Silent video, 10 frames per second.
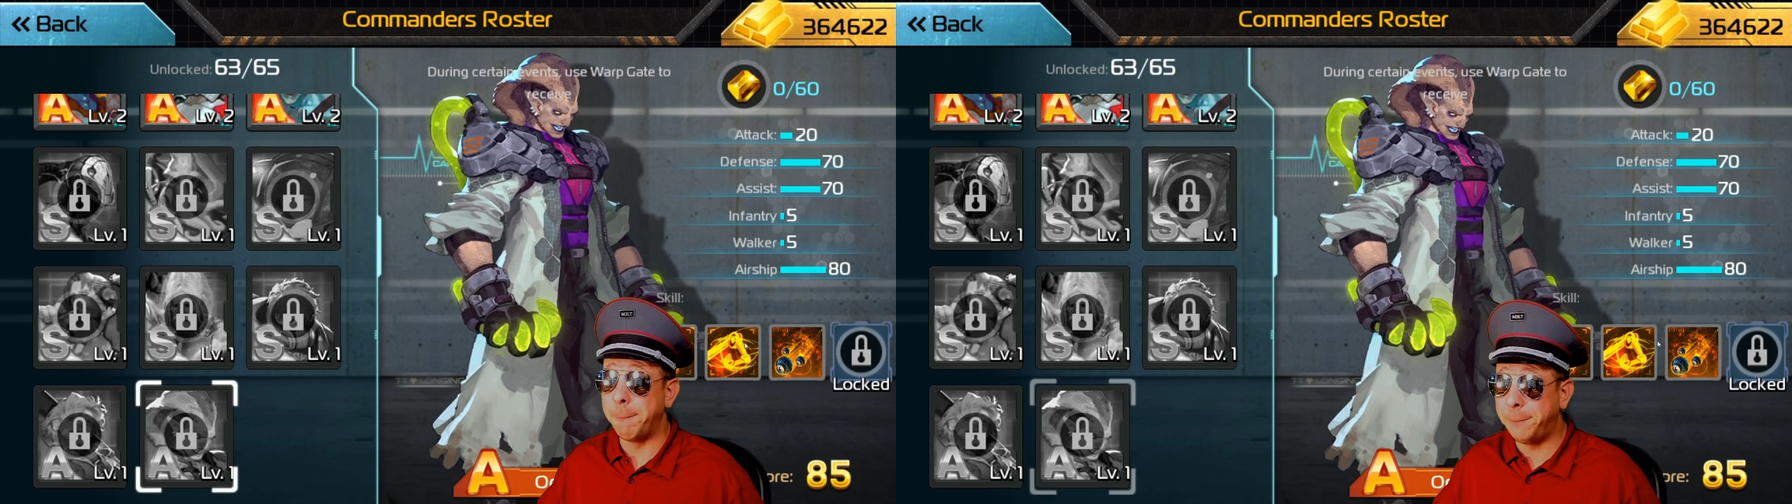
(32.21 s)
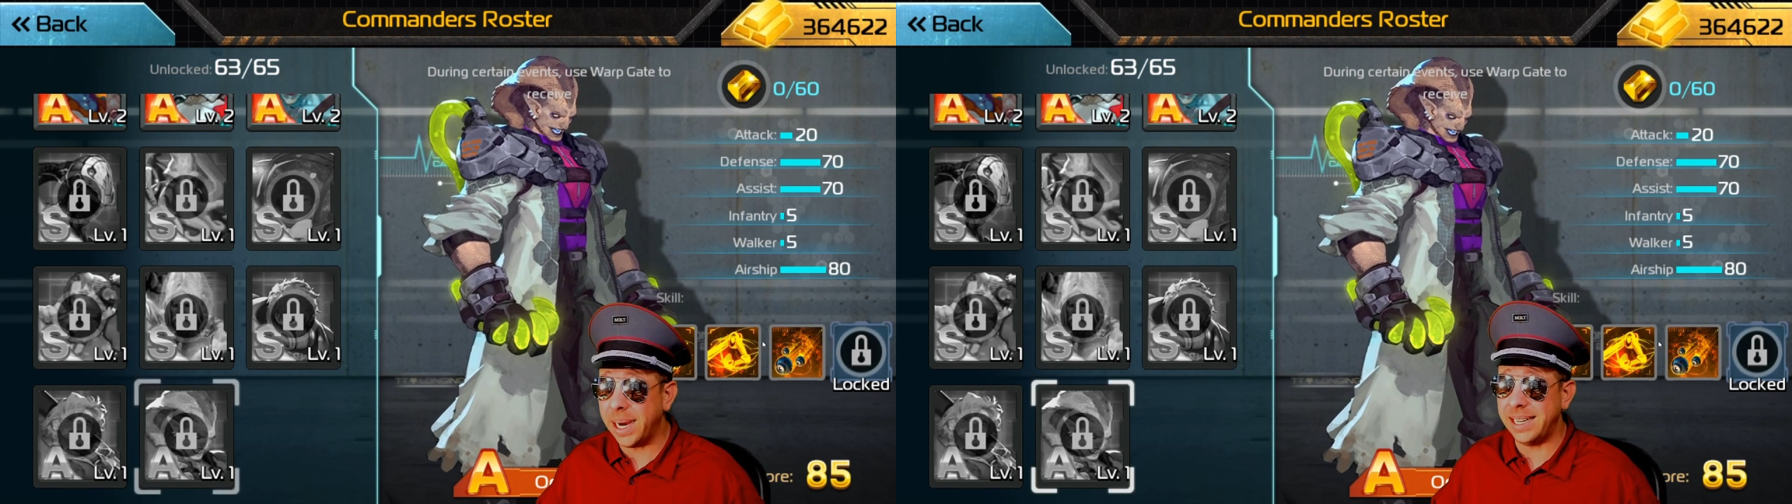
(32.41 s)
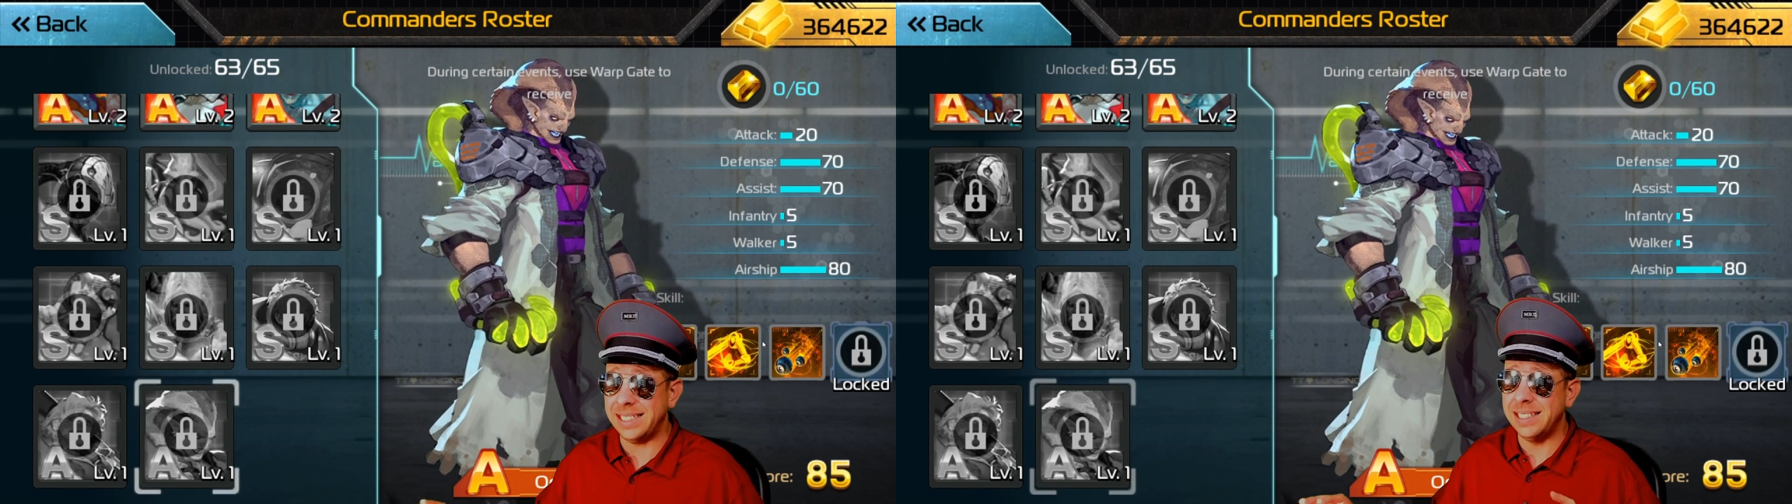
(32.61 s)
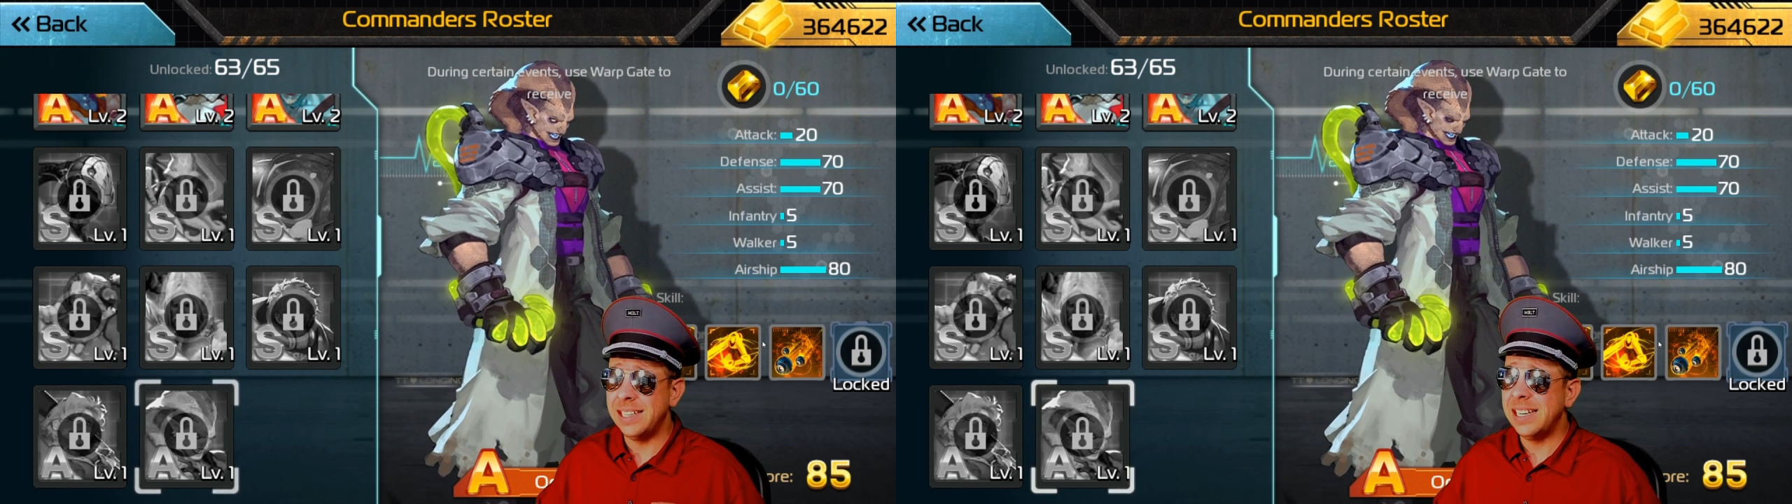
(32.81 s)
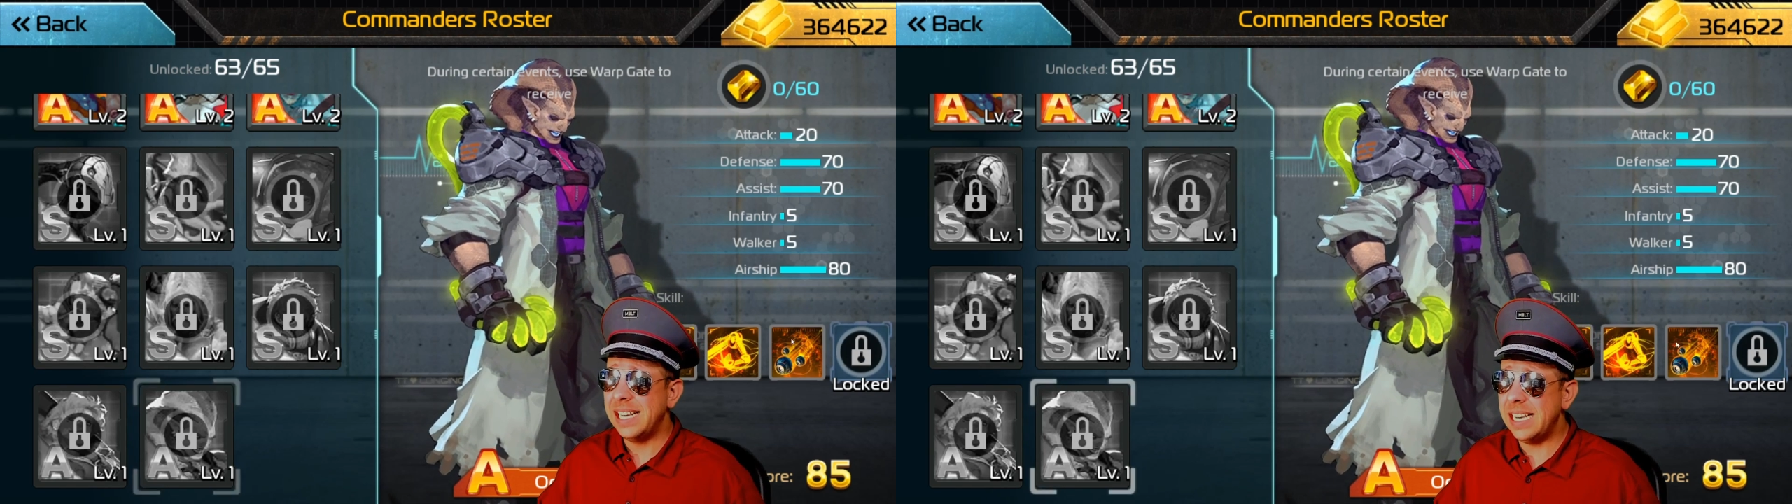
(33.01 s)
but
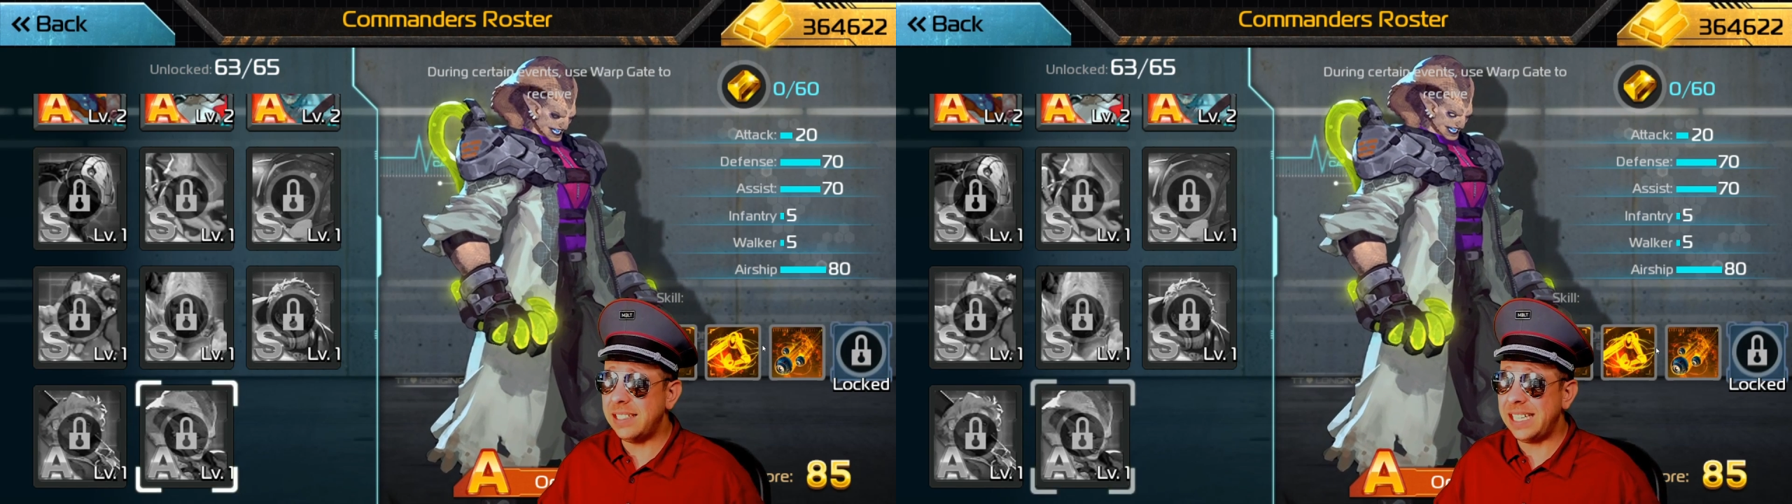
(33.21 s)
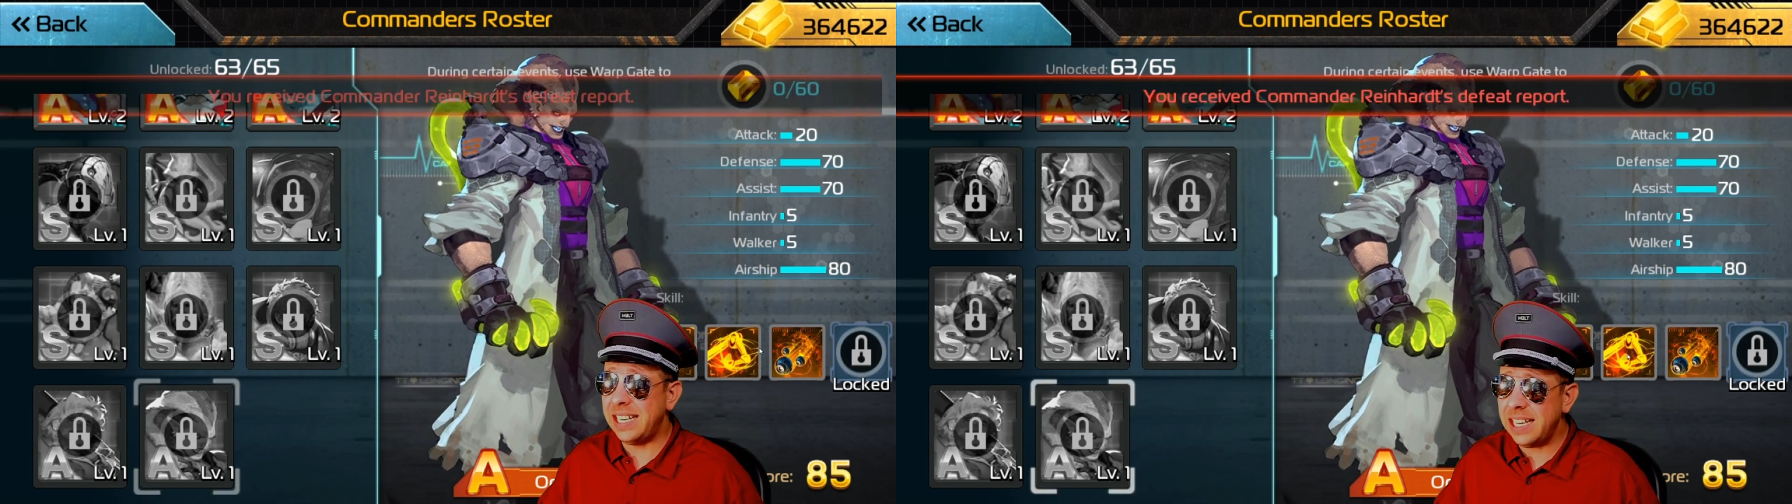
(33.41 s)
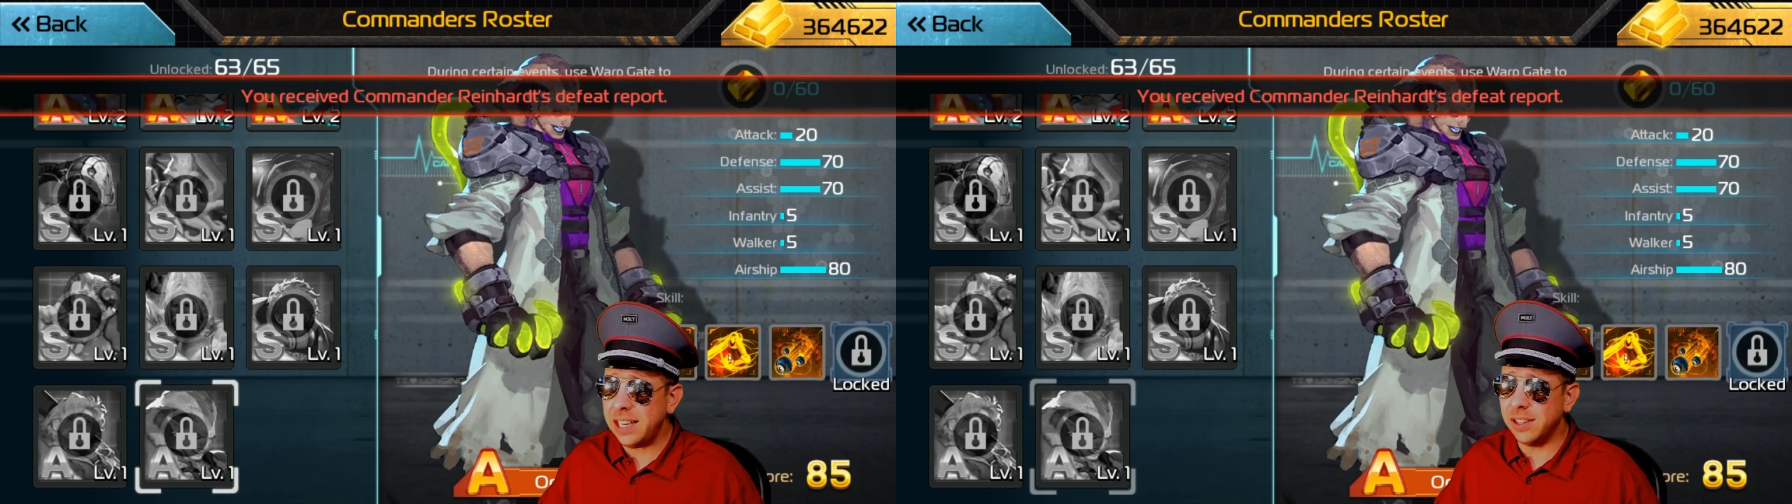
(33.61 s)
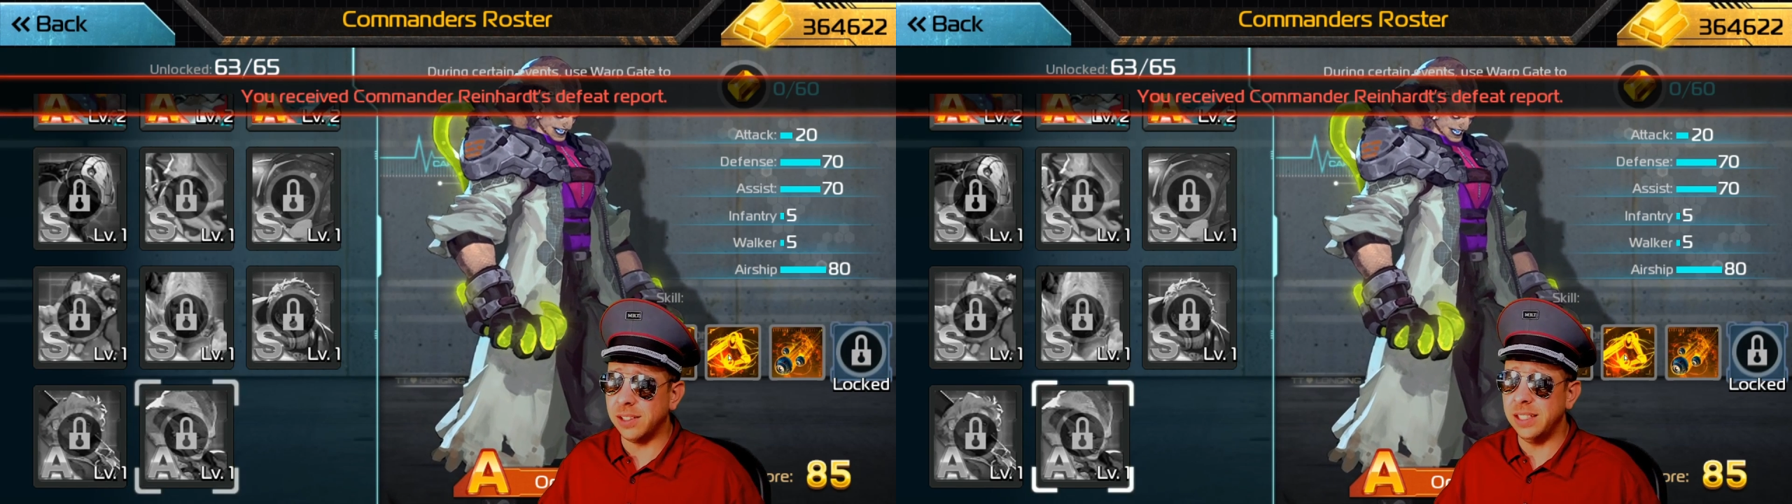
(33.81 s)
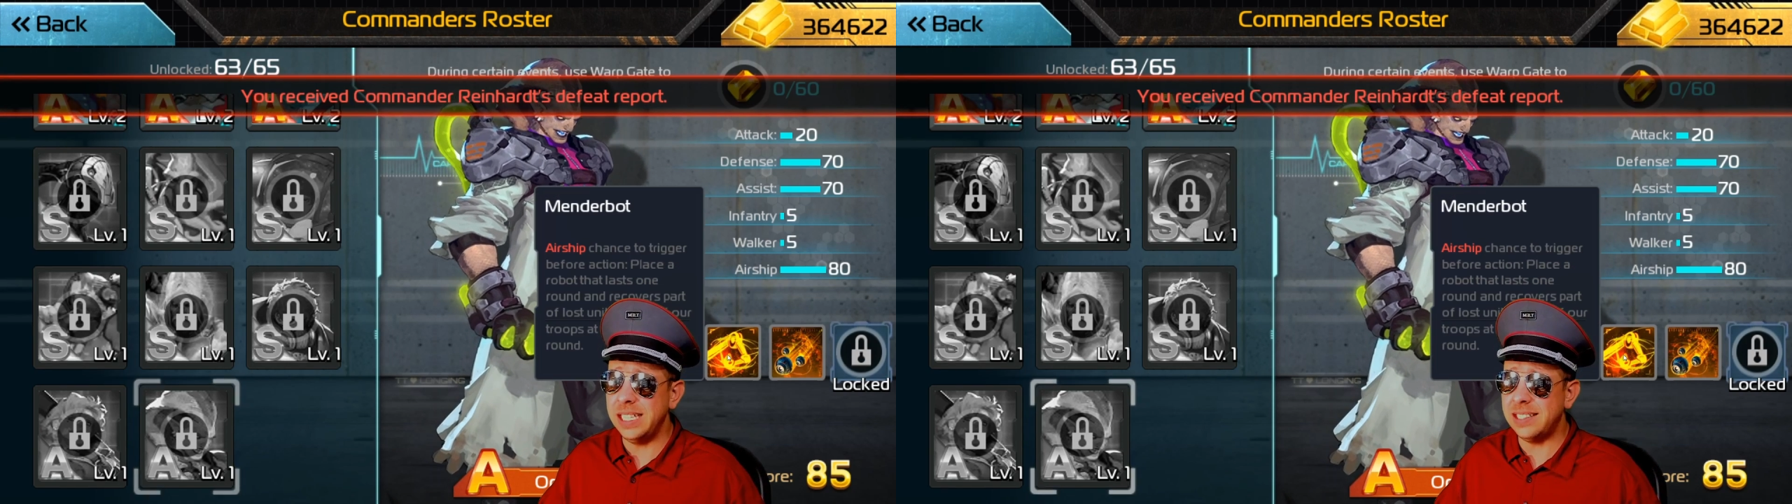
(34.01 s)
his heal